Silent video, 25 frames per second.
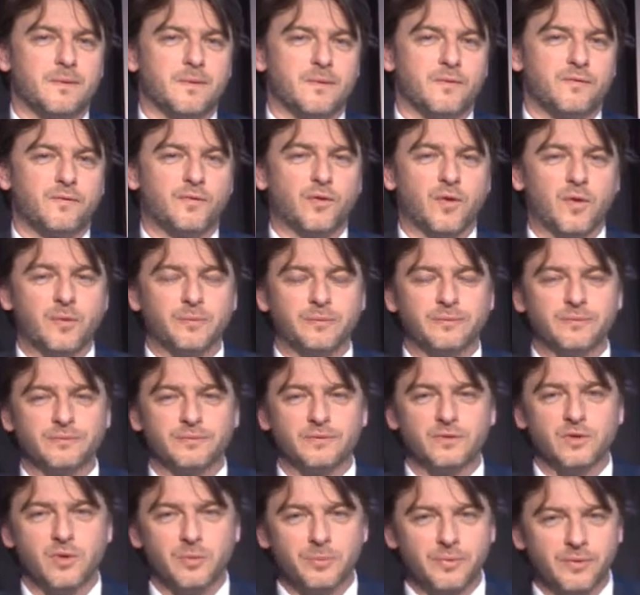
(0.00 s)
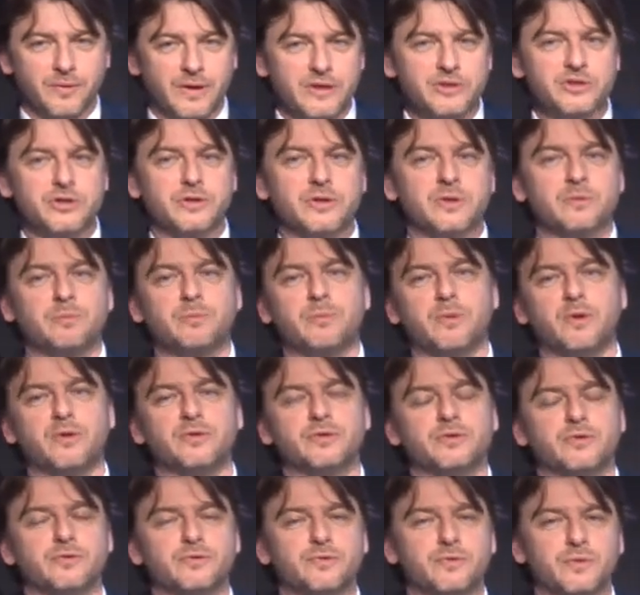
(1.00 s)
From the operational
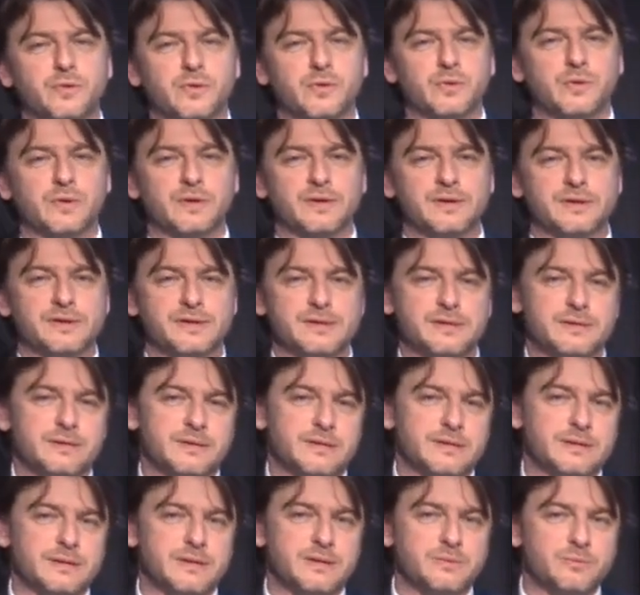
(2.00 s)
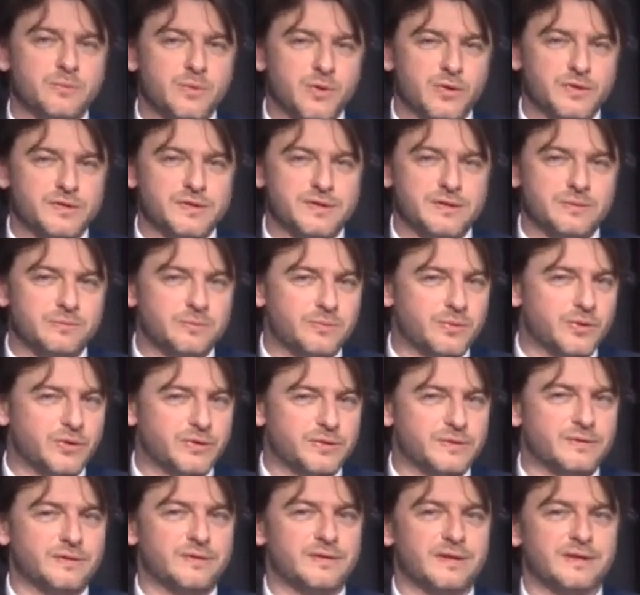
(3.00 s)
point of view, is the most
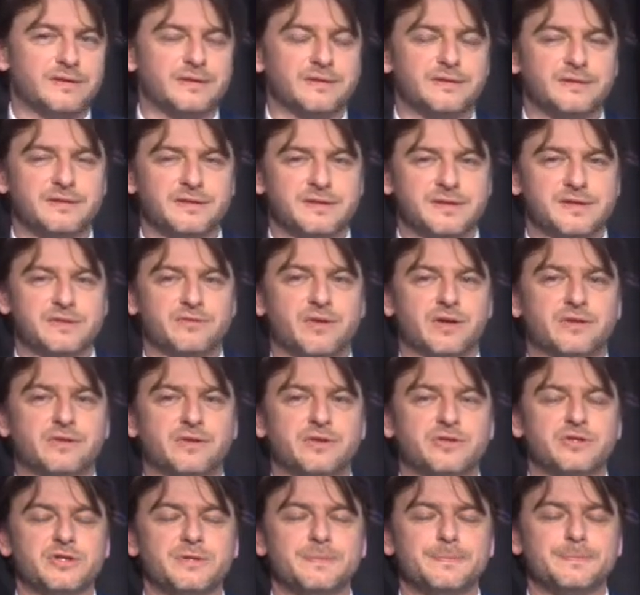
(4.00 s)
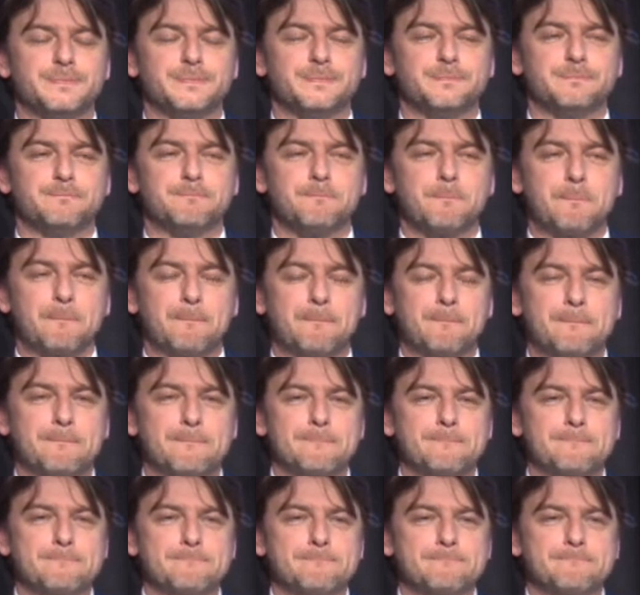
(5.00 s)
important in the strategy,
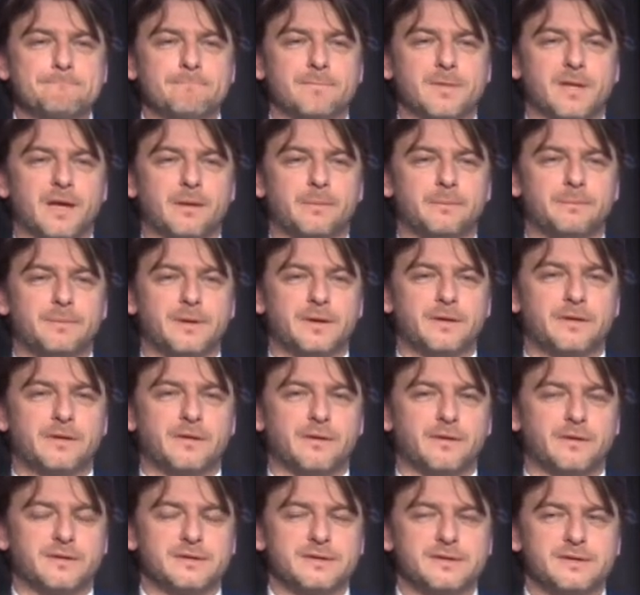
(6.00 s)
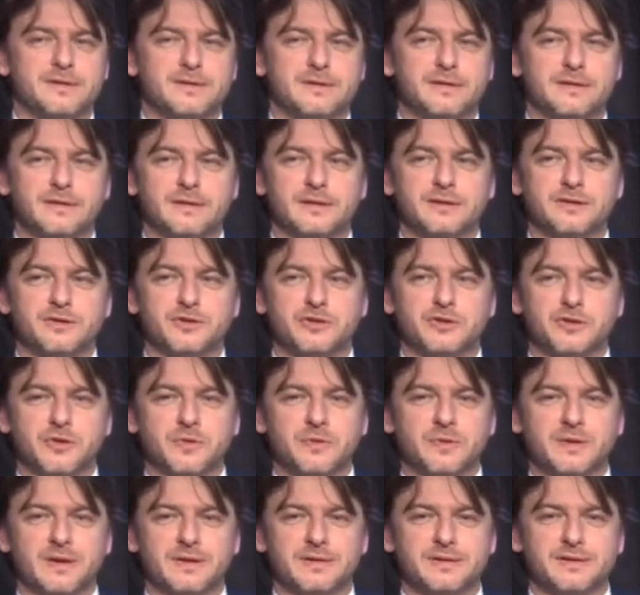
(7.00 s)
because it
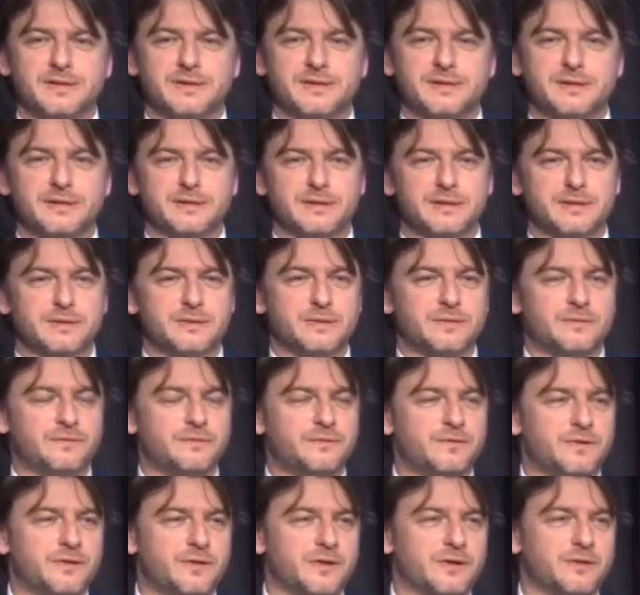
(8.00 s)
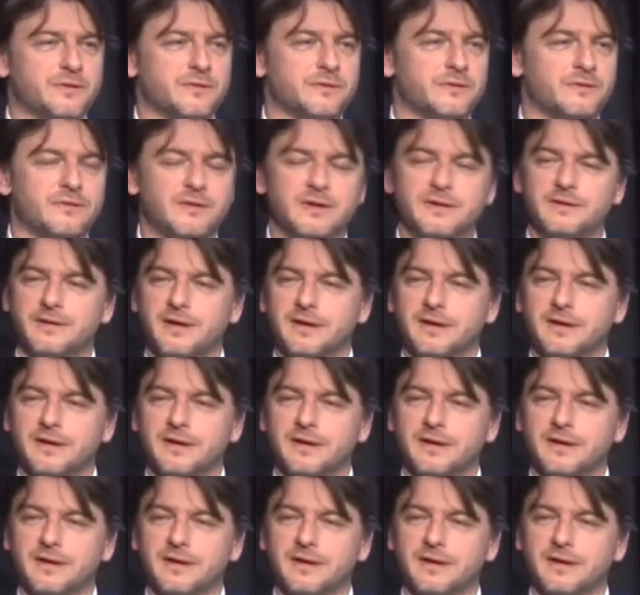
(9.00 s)
shows us the very concrete